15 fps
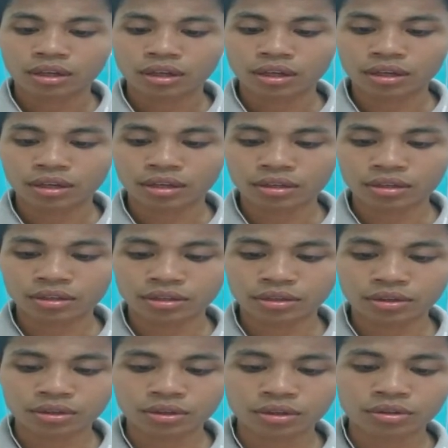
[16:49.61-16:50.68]

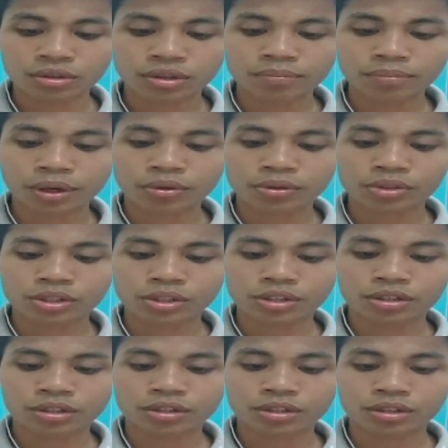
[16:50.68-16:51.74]
and the total power
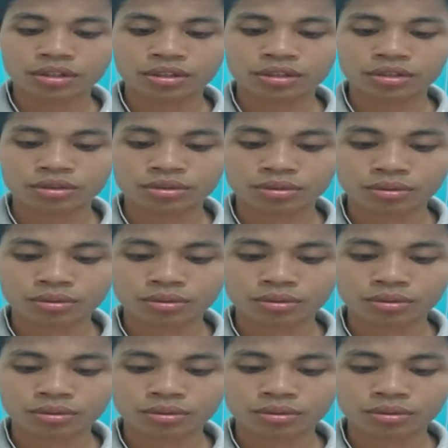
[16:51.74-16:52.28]
generated is